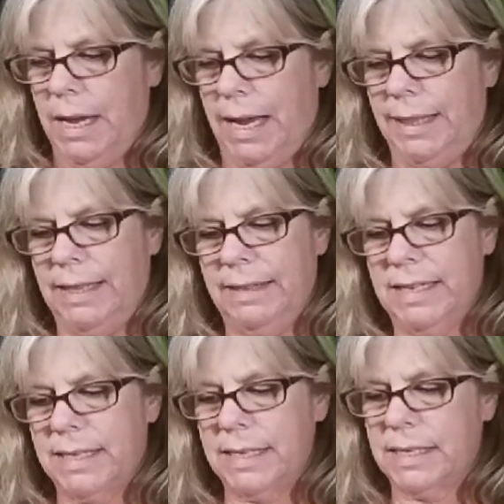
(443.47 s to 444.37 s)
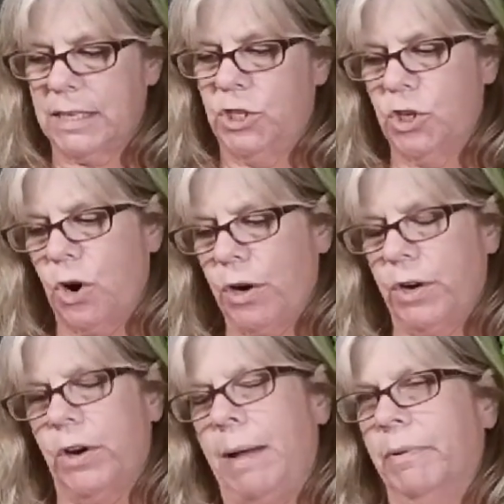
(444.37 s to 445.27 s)
And then this is a
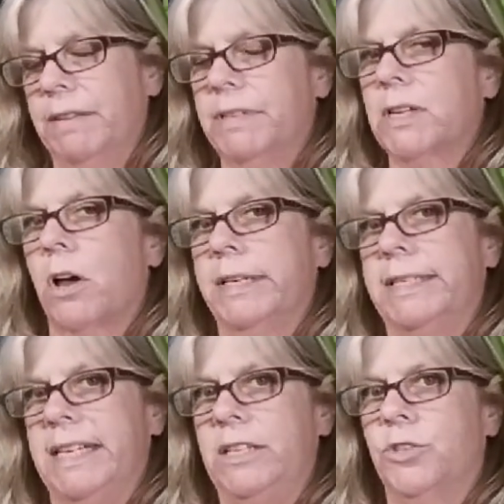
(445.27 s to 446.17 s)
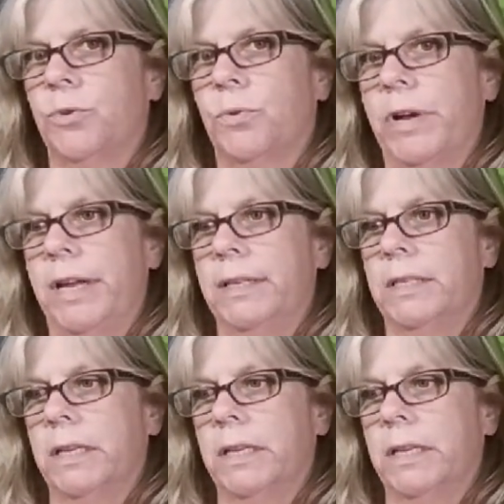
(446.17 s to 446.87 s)
darker, I believe it's called a Detroit